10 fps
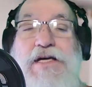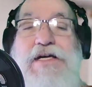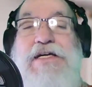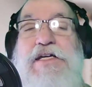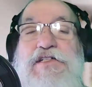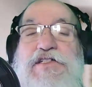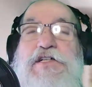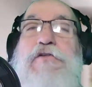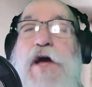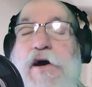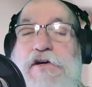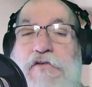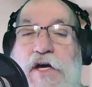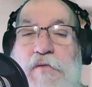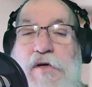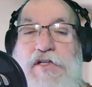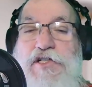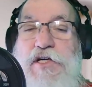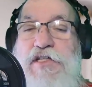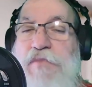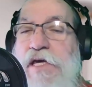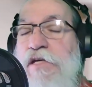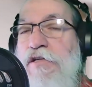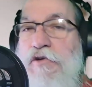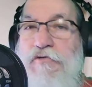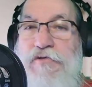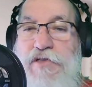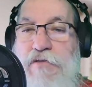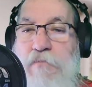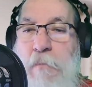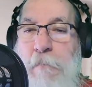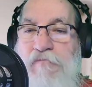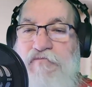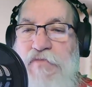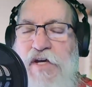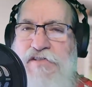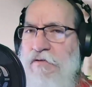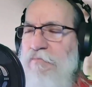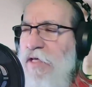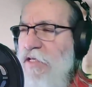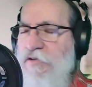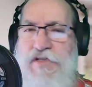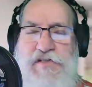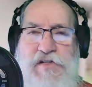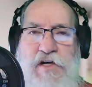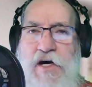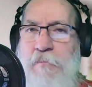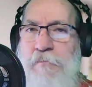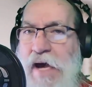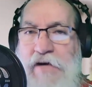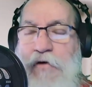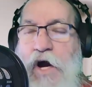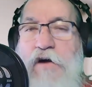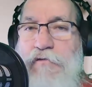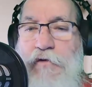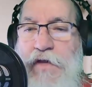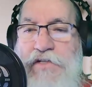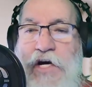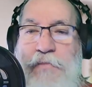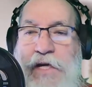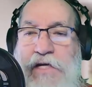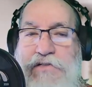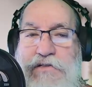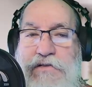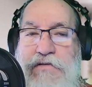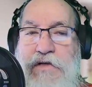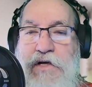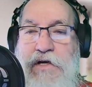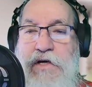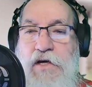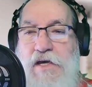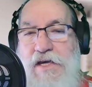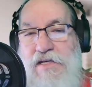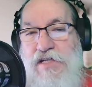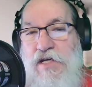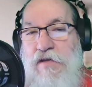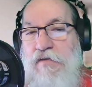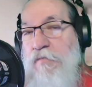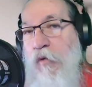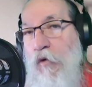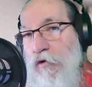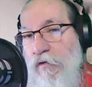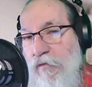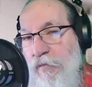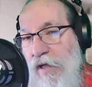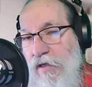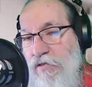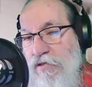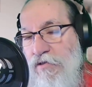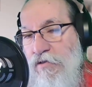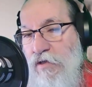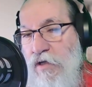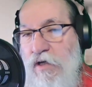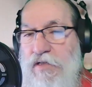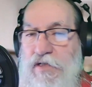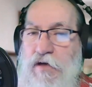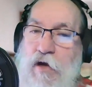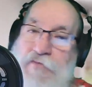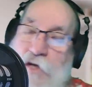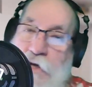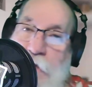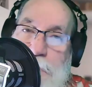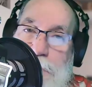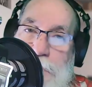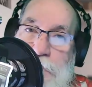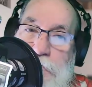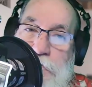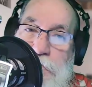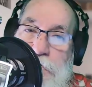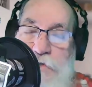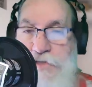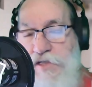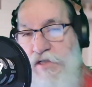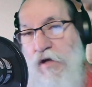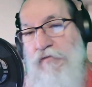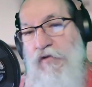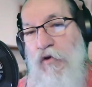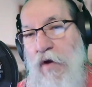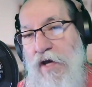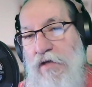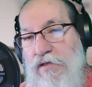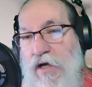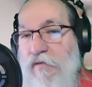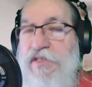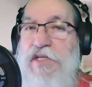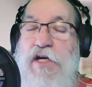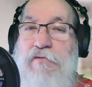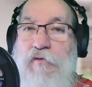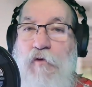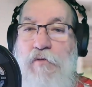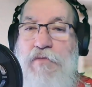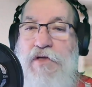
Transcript: Consider how your image is being used. Is it being used as a background for the entire page? Is it the border of the page? Is it off to the left? Is it off to the right of the sign-up form?